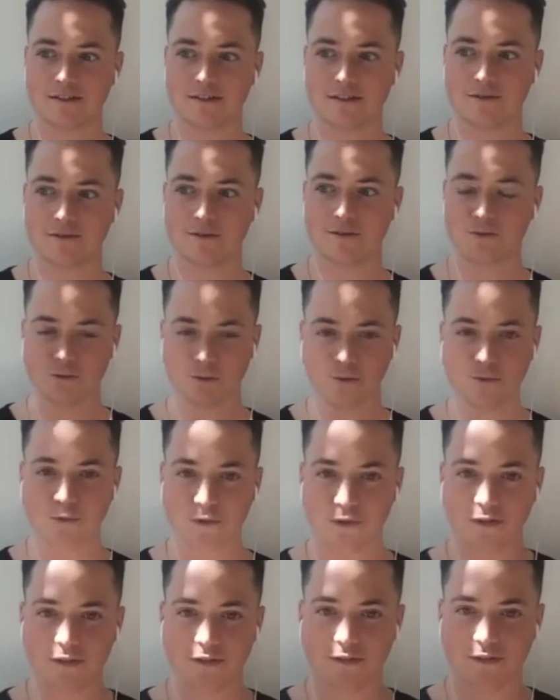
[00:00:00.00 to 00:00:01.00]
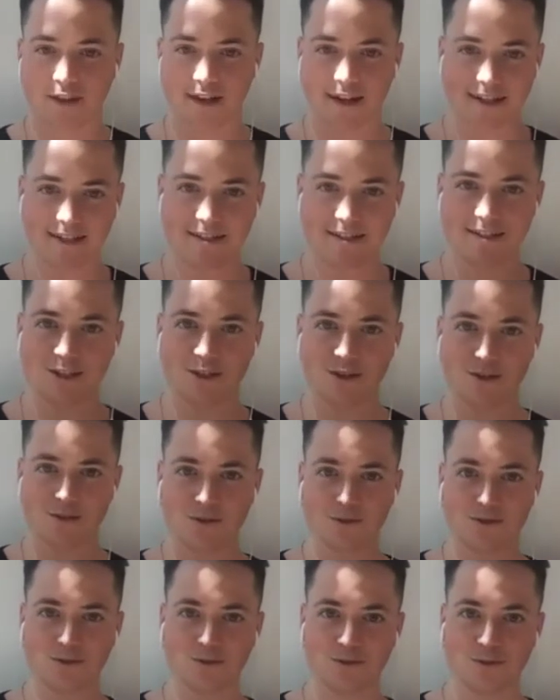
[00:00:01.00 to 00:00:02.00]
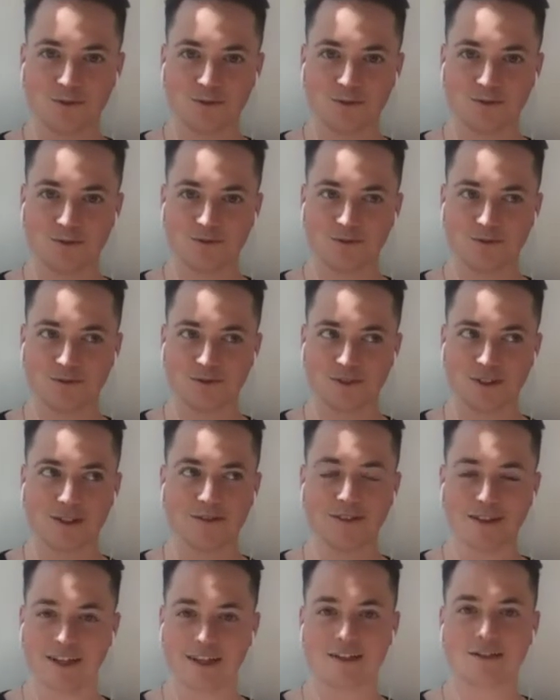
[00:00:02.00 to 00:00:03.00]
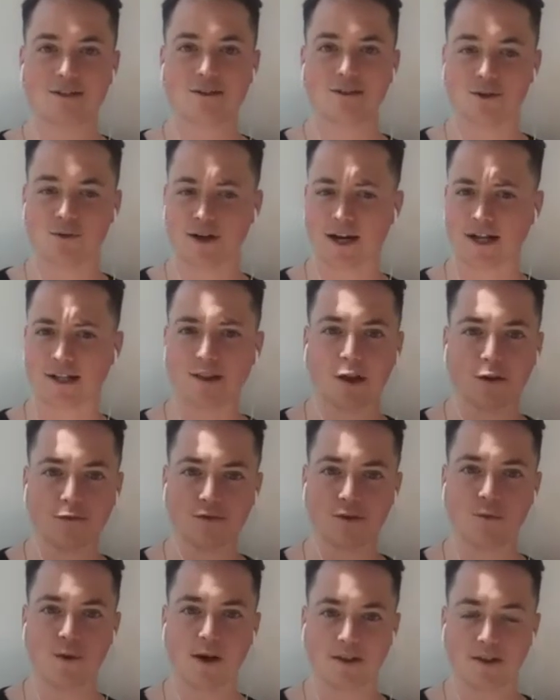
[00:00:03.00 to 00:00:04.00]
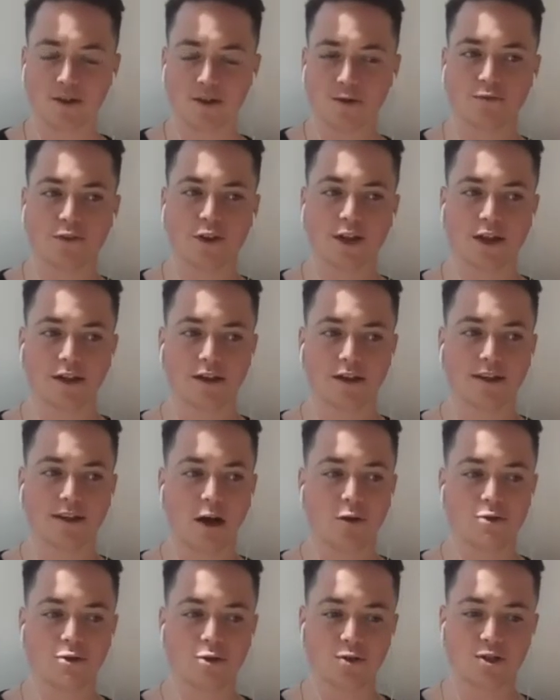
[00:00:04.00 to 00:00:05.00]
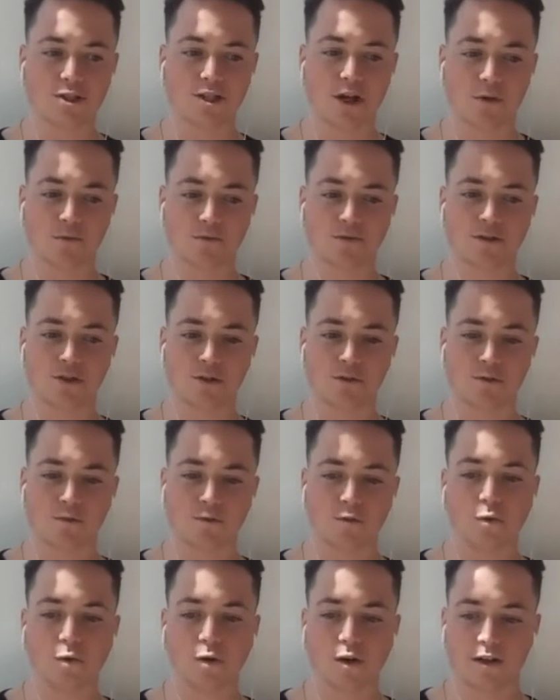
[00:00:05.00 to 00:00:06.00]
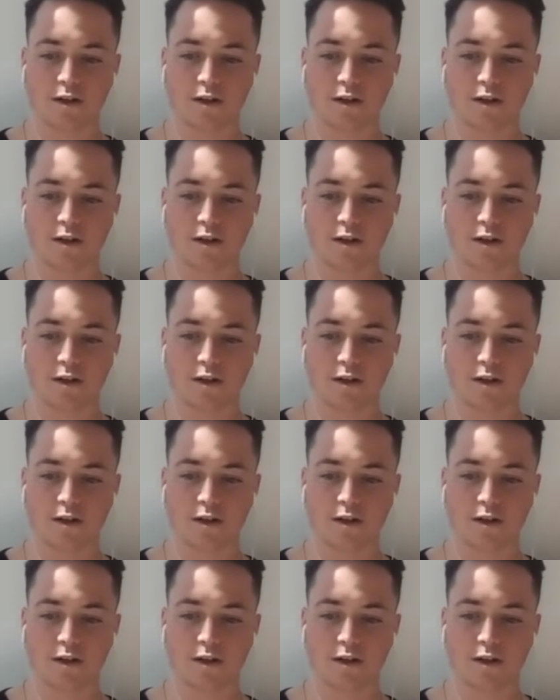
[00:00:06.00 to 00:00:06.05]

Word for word: truth that I see you living into. And I love the way that you've like allowed yourself to